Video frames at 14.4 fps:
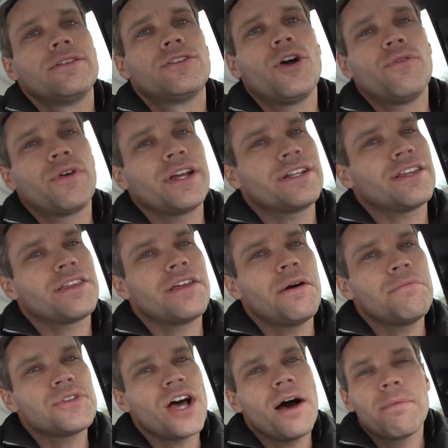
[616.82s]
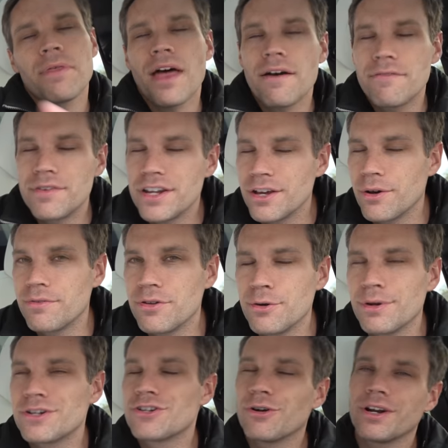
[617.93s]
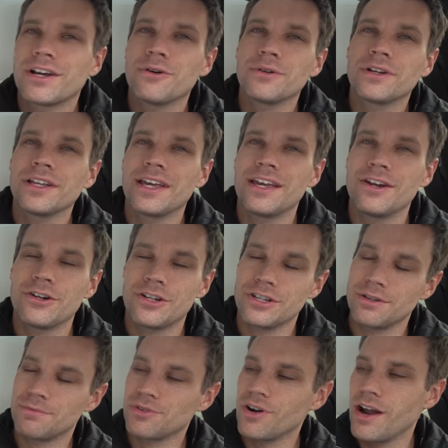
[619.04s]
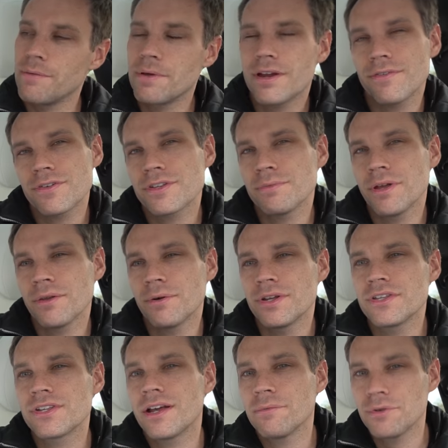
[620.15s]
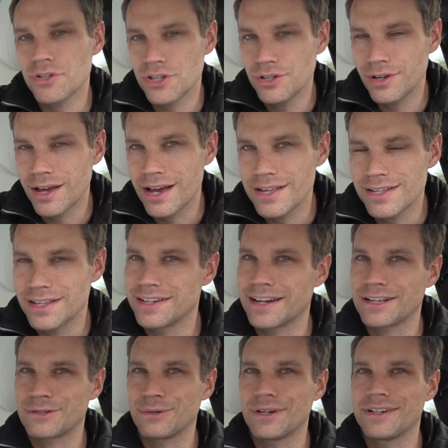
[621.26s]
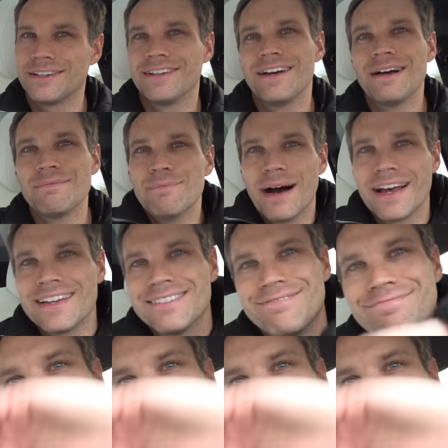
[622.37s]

Don't forget to thumbs up that video if you enjoyed it. Go and click here to subscribe here for some other ones, and we'll see you guys in the next one. Bye.